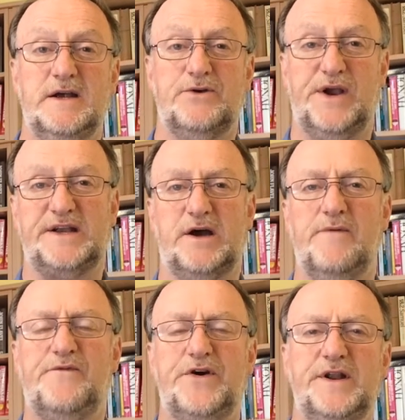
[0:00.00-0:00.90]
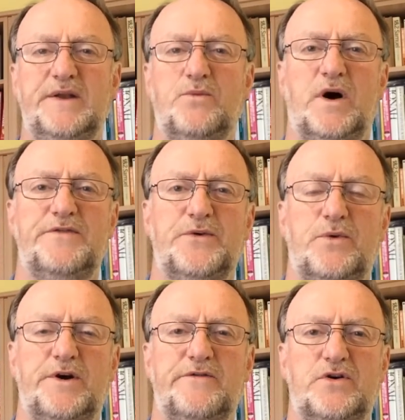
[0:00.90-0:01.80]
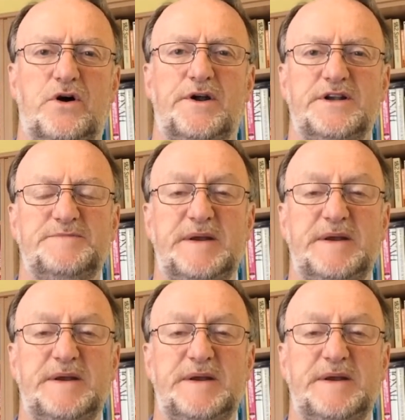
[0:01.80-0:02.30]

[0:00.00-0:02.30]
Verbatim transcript: great comfort in what the Word of God has